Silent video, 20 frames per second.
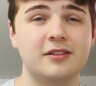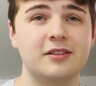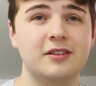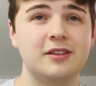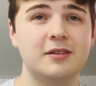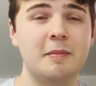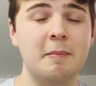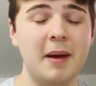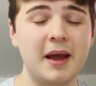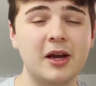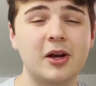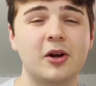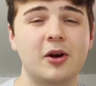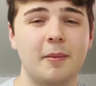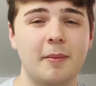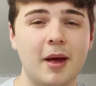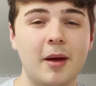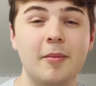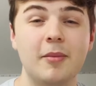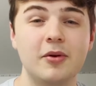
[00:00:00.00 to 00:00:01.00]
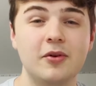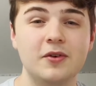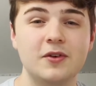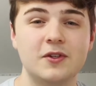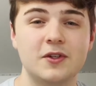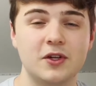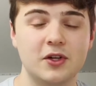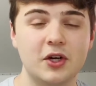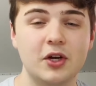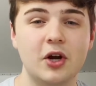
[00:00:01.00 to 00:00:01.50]
make a commitment
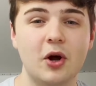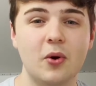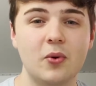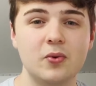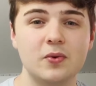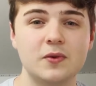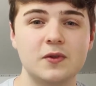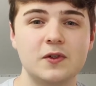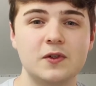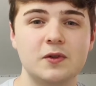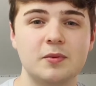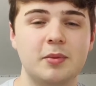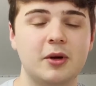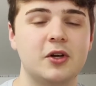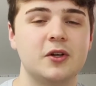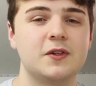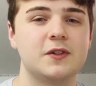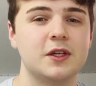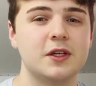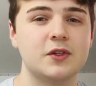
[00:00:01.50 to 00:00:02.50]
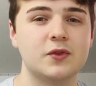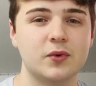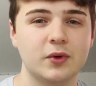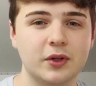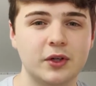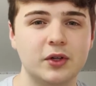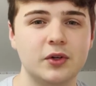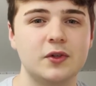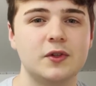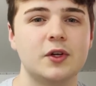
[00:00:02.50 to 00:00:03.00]
to your notes because it's
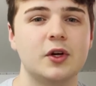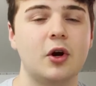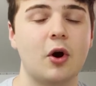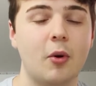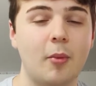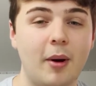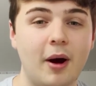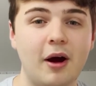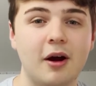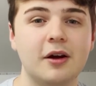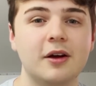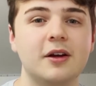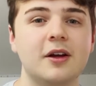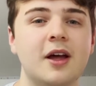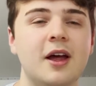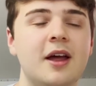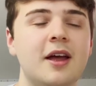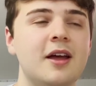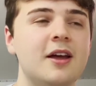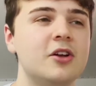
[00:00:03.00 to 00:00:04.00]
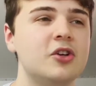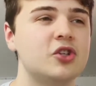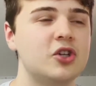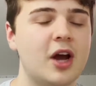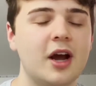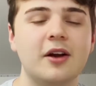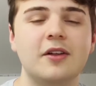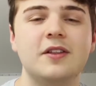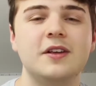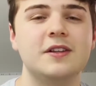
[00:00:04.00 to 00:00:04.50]
really good to go back
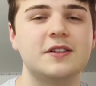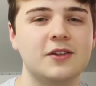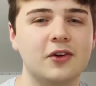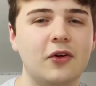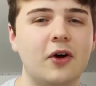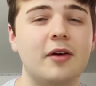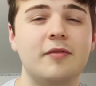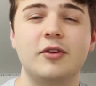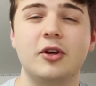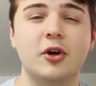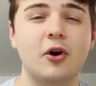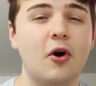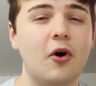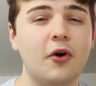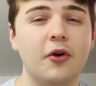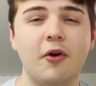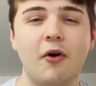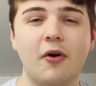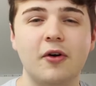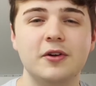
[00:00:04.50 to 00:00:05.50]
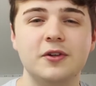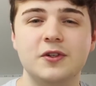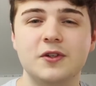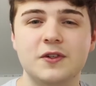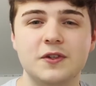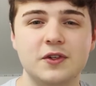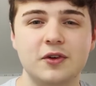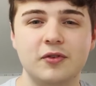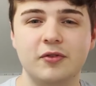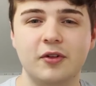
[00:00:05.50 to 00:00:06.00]
check that you still have your core knowledge and
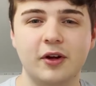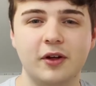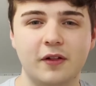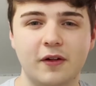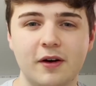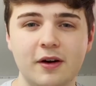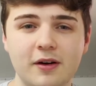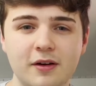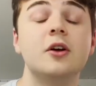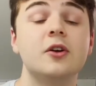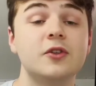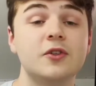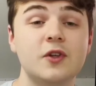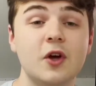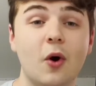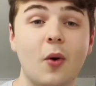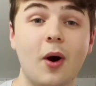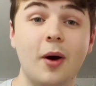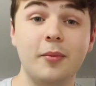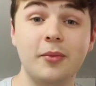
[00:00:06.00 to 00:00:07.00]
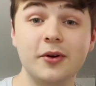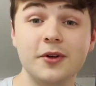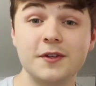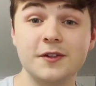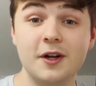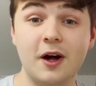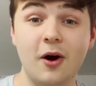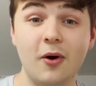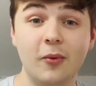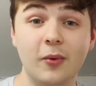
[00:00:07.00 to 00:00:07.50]
stuff like that. So I'm going to
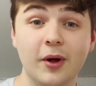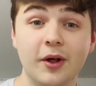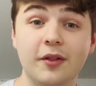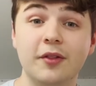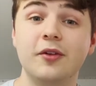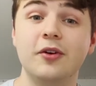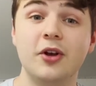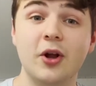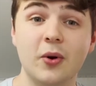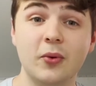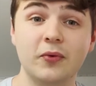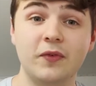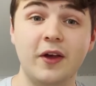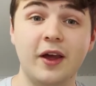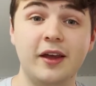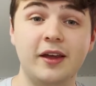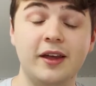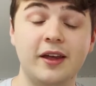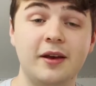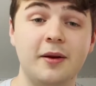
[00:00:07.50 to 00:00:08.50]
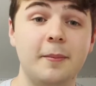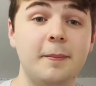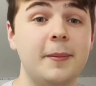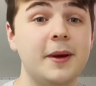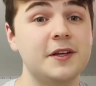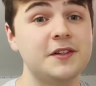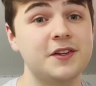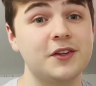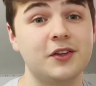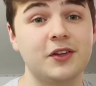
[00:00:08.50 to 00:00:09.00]
start with note taking.
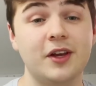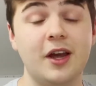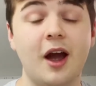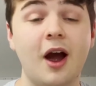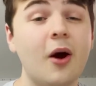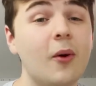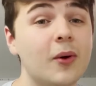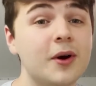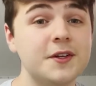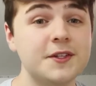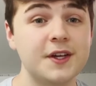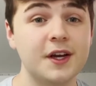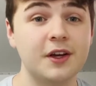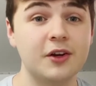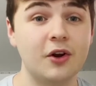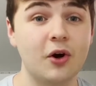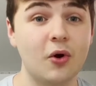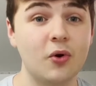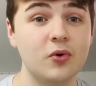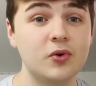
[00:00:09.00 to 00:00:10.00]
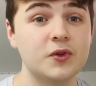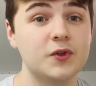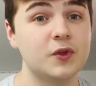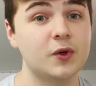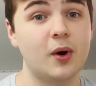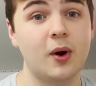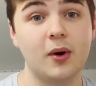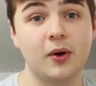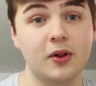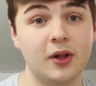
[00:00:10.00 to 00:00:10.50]
Basically how I take notes
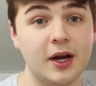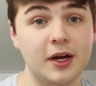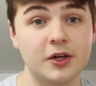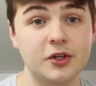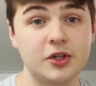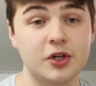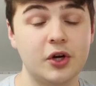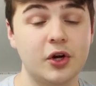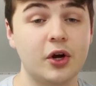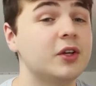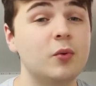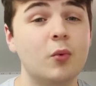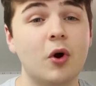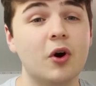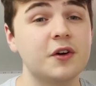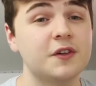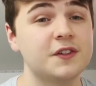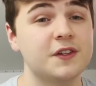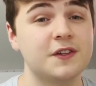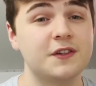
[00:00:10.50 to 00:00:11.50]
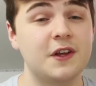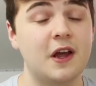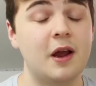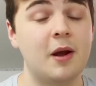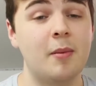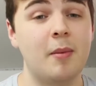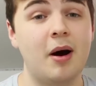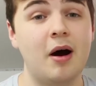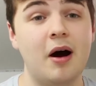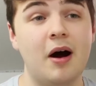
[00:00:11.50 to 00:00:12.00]
throughout a lecture works the
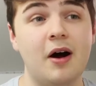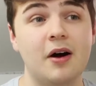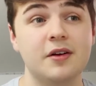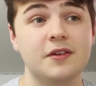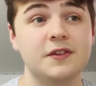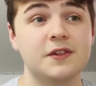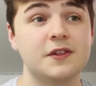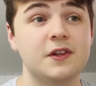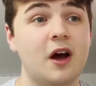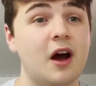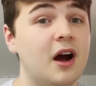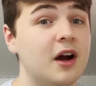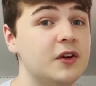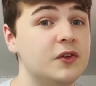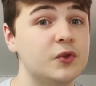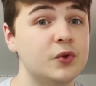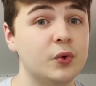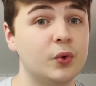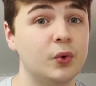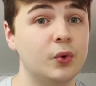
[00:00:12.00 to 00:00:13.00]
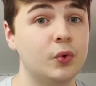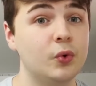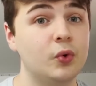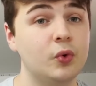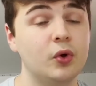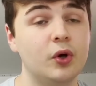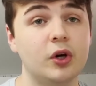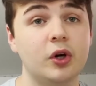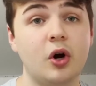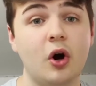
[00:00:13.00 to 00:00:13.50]
same as high
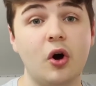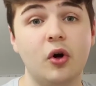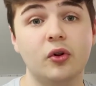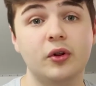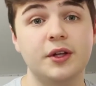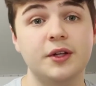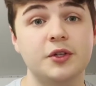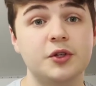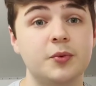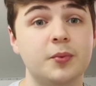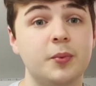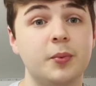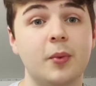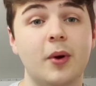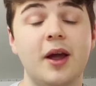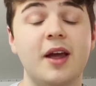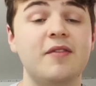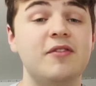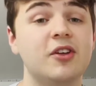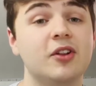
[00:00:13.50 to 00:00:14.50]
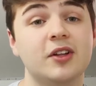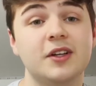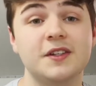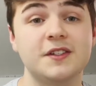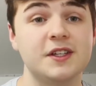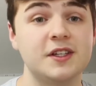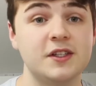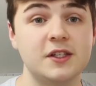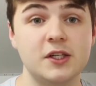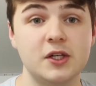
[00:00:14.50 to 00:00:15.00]
school, college, if you're
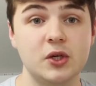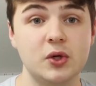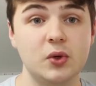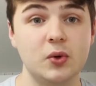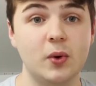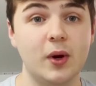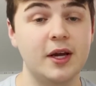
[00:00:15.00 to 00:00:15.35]
listening to a